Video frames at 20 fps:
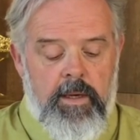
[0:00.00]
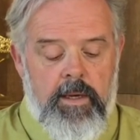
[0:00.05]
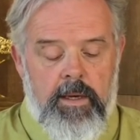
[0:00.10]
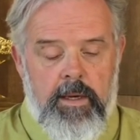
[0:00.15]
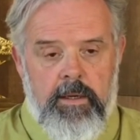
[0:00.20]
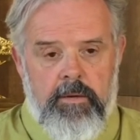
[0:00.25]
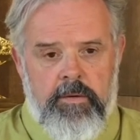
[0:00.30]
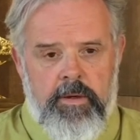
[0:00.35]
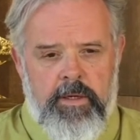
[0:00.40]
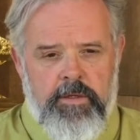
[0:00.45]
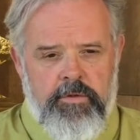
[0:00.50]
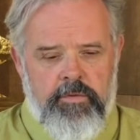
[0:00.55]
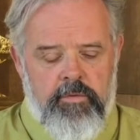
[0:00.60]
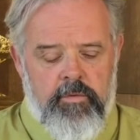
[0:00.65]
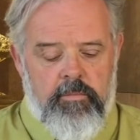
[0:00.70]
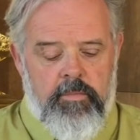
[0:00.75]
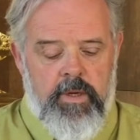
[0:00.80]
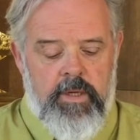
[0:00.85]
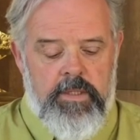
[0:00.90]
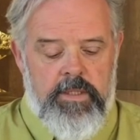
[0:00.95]
Our natural
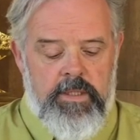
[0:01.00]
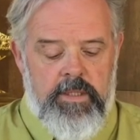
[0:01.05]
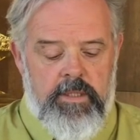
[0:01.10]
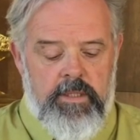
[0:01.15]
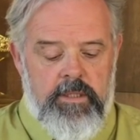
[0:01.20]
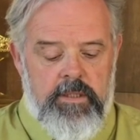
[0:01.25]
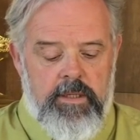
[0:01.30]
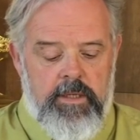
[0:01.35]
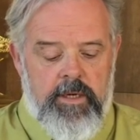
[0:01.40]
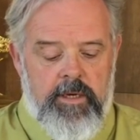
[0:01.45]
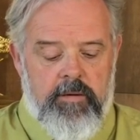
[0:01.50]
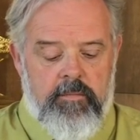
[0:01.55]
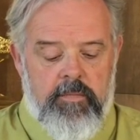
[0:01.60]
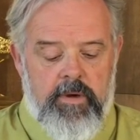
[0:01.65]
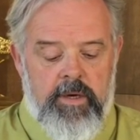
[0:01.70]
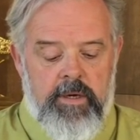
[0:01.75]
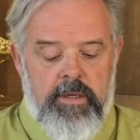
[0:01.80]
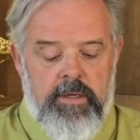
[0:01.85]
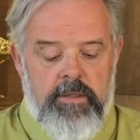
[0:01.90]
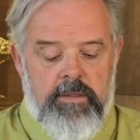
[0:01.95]
body and
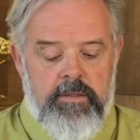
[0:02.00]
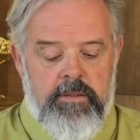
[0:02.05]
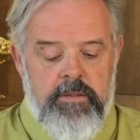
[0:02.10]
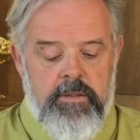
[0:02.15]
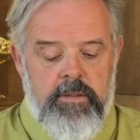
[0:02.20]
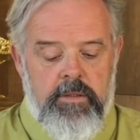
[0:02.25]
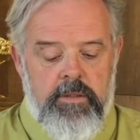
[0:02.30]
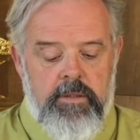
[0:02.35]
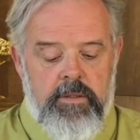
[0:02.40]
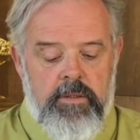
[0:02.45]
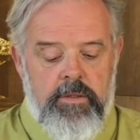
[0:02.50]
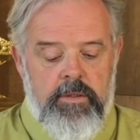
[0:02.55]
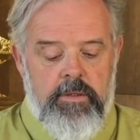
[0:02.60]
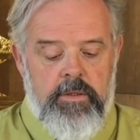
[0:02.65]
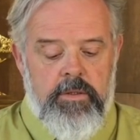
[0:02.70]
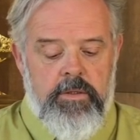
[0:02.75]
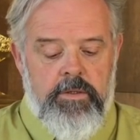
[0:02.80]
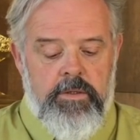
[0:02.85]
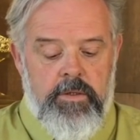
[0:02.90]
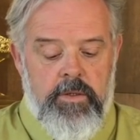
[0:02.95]
mind
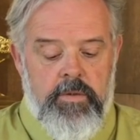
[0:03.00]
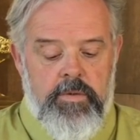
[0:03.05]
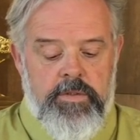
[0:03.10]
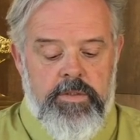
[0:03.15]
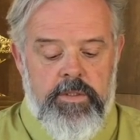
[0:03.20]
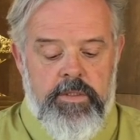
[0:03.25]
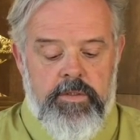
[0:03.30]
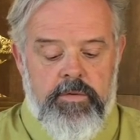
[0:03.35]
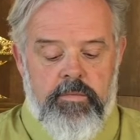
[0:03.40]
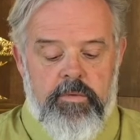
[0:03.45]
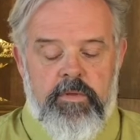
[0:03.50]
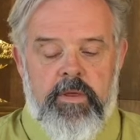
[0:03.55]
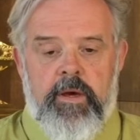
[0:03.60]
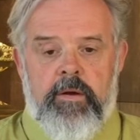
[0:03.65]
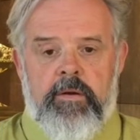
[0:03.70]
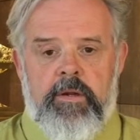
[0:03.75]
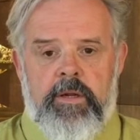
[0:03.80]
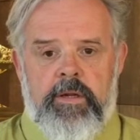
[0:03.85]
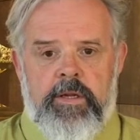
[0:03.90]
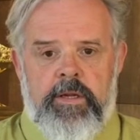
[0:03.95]
knows this
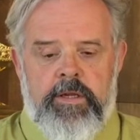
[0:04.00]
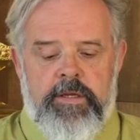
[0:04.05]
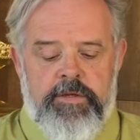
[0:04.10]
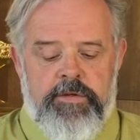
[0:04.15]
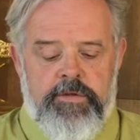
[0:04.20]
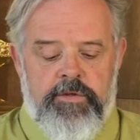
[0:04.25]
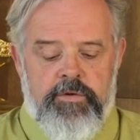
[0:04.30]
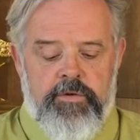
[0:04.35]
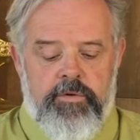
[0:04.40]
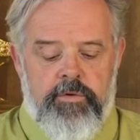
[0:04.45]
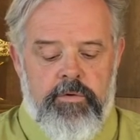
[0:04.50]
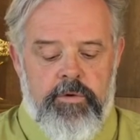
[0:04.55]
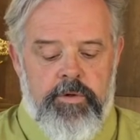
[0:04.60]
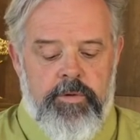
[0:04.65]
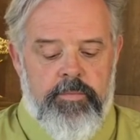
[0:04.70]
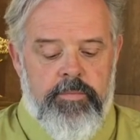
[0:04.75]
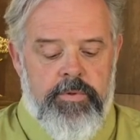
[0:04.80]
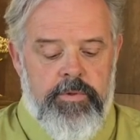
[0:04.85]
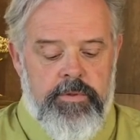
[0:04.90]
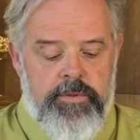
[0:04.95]
without any external
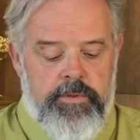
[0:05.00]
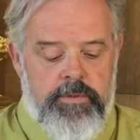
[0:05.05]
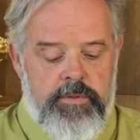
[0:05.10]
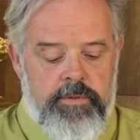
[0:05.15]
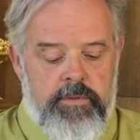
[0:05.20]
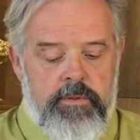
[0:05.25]
input.